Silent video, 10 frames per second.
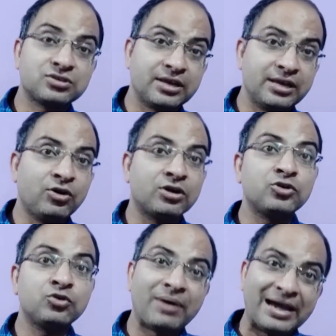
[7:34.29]
in order
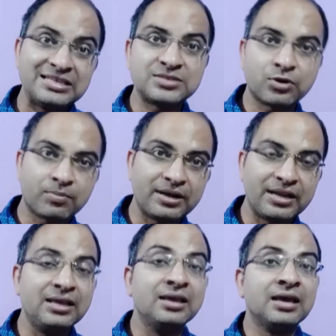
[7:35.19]
to buy this property,